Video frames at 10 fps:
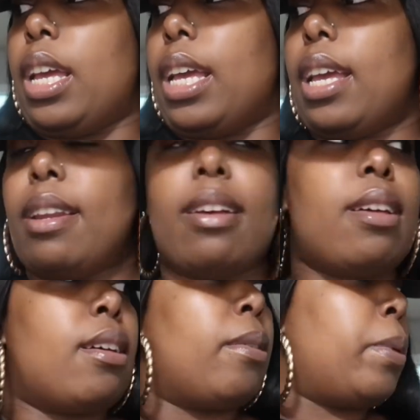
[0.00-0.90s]
And
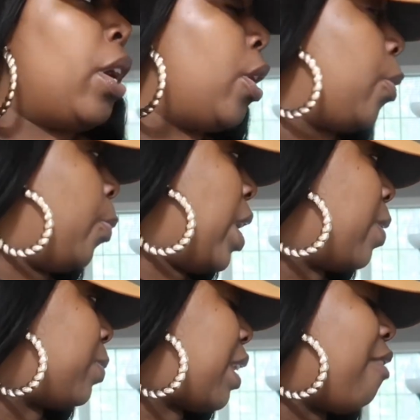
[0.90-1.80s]
um, what
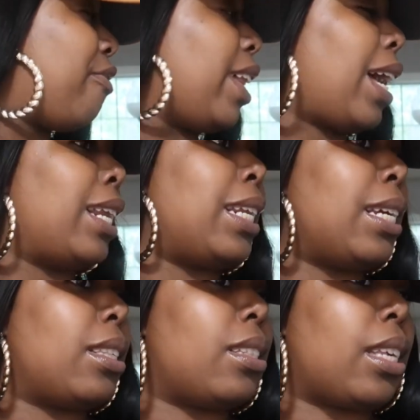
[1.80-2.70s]
else? I feel like I
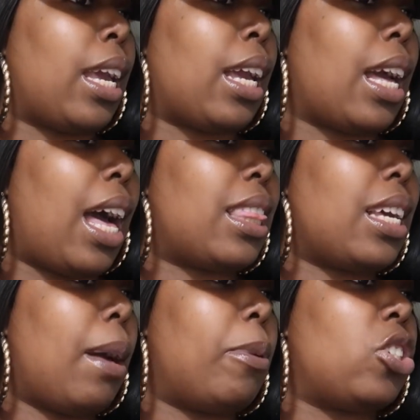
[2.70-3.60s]
need to take, I
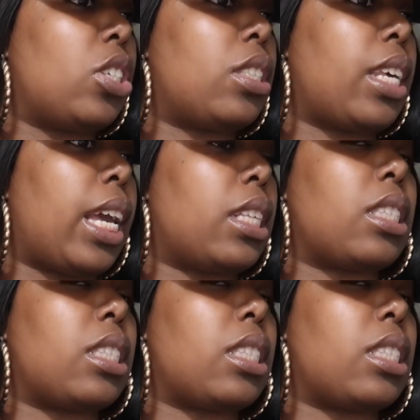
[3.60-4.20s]
think I'm gonna just take